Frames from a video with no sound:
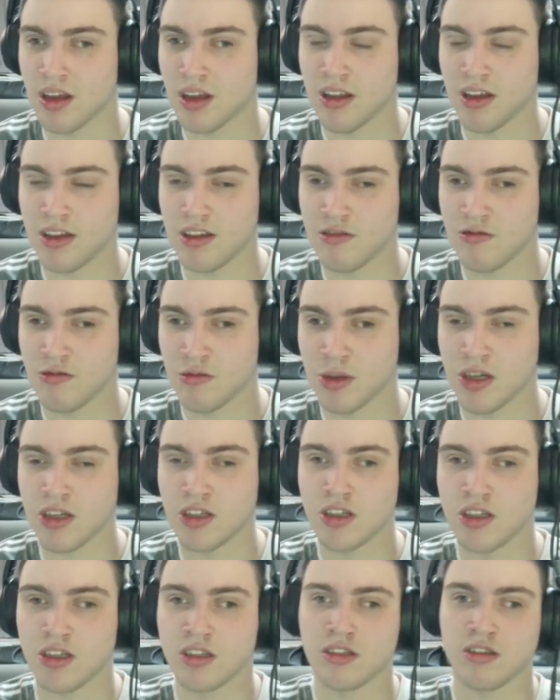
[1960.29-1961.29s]
I think it'll be
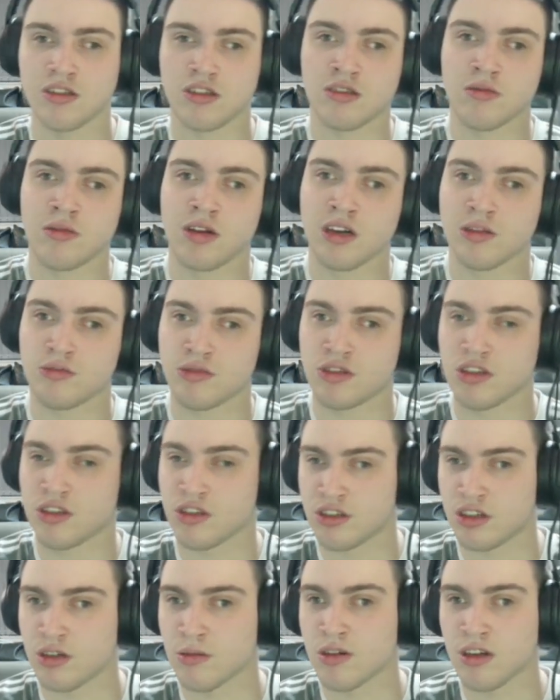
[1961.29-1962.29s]
interesting to see what happens in the
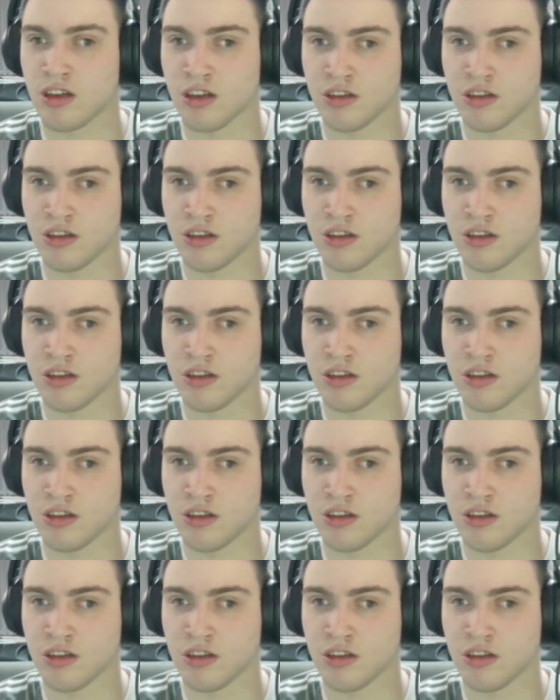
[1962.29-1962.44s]
summer.